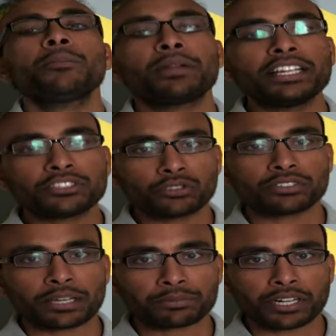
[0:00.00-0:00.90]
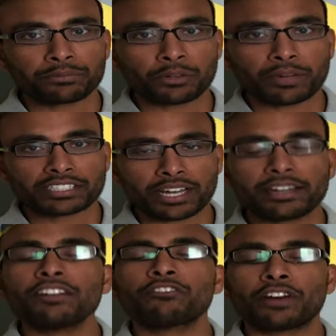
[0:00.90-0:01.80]
please do subscribe to my
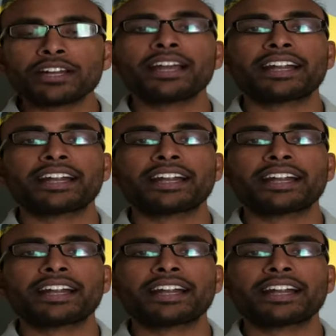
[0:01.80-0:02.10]
channel for